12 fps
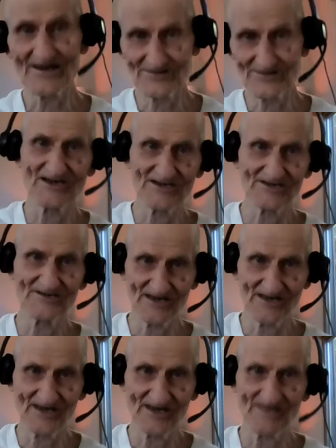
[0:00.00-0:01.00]

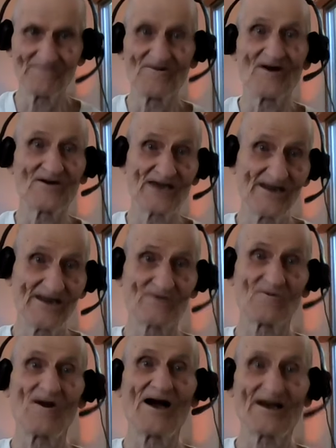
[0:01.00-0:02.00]
is volcanic
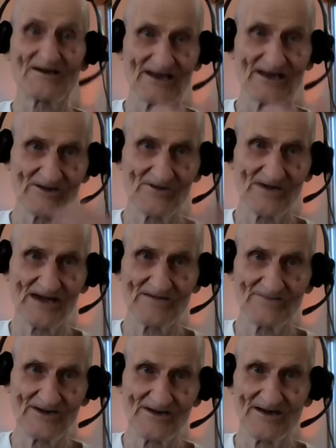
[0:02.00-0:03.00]
rock like you have
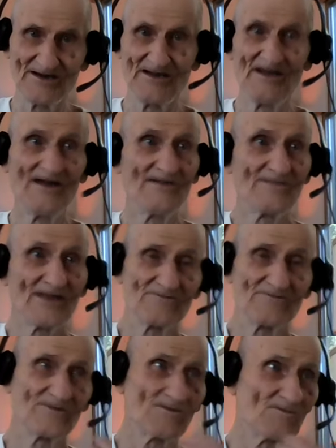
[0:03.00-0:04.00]
in
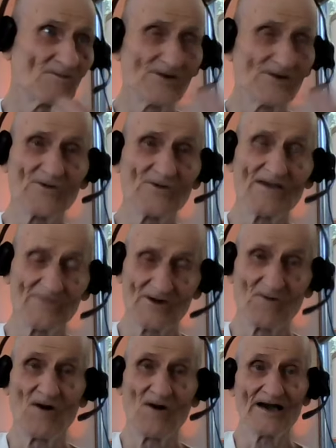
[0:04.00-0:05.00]
if what you have in
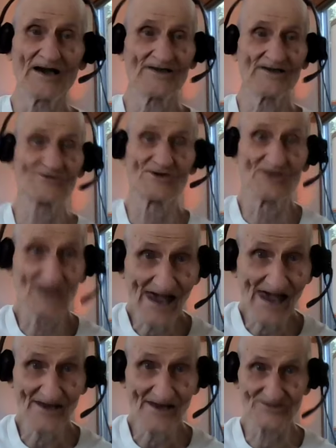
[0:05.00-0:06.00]
Hawaii is
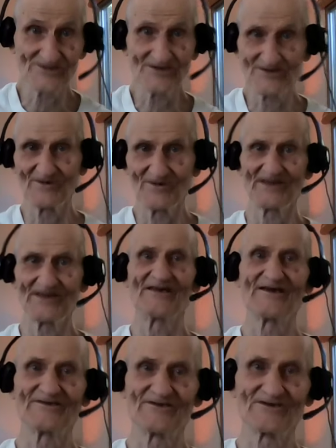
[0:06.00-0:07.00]
glass is what it
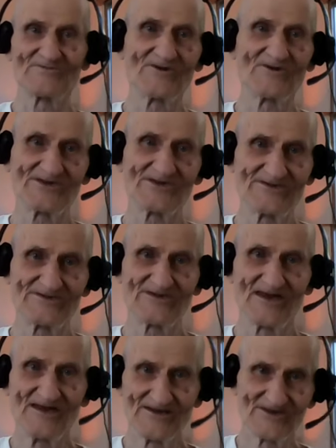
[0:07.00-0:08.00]
is. It's mostly
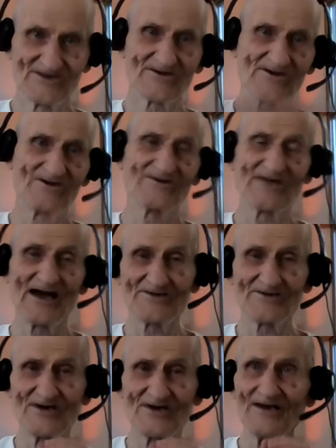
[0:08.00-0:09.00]
silicon
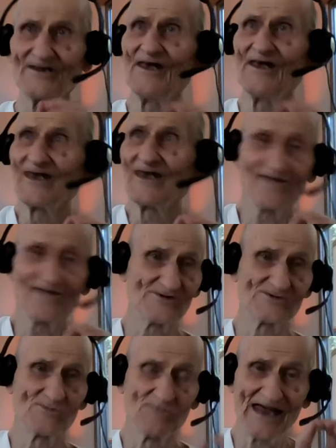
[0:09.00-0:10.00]
dioxide. If it's
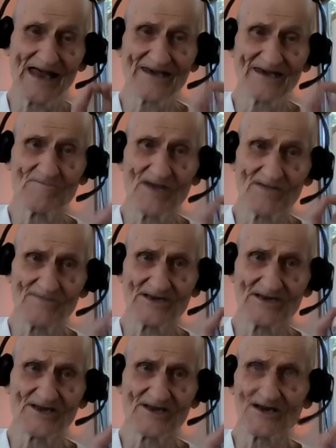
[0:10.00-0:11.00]
black, it might be a
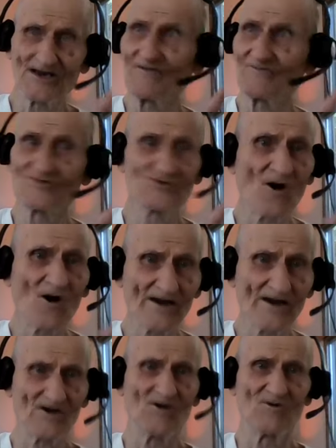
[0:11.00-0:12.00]
little of
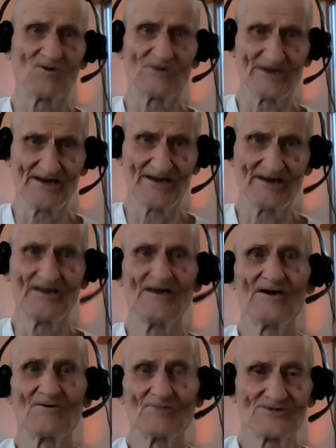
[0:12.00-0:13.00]
charcoal in it,
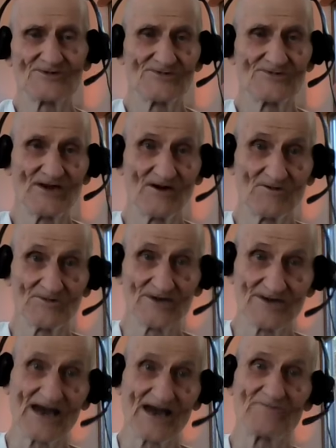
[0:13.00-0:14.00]
which is the only
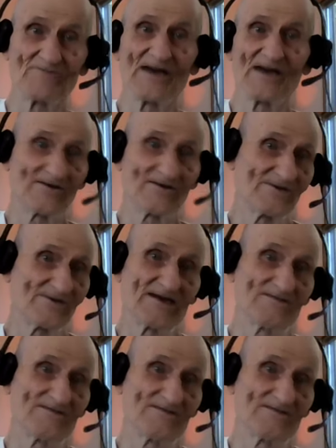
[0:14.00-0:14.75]
type of matter that